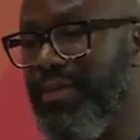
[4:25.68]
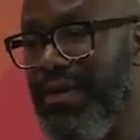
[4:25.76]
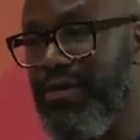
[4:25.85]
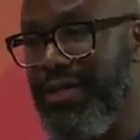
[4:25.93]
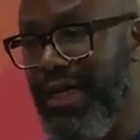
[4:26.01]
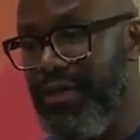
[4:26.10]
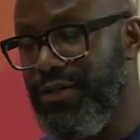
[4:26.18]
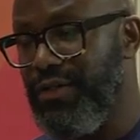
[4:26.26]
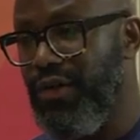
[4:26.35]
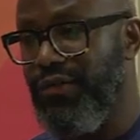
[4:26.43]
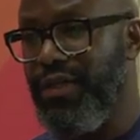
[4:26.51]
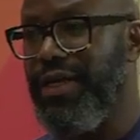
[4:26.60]
build-outs
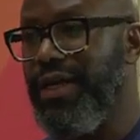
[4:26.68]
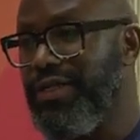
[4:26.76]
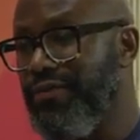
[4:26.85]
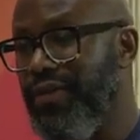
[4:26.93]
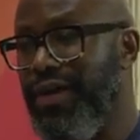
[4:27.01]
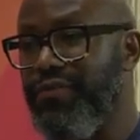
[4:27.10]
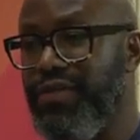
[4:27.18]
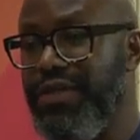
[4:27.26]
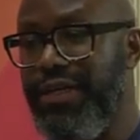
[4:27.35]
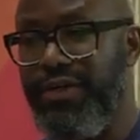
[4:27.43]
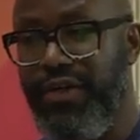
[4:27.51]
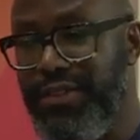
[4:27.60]
over the next 5 to
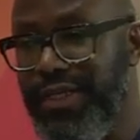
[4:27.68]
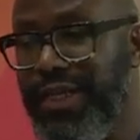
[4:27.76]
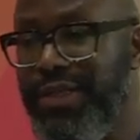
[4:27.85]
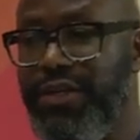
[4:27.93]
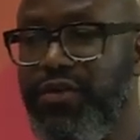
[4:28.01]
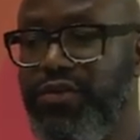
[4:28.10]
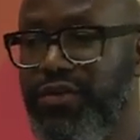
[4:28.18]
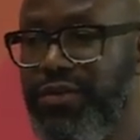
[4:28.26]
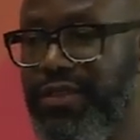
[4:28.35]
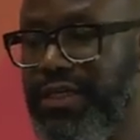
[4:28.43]
10 years that I think you should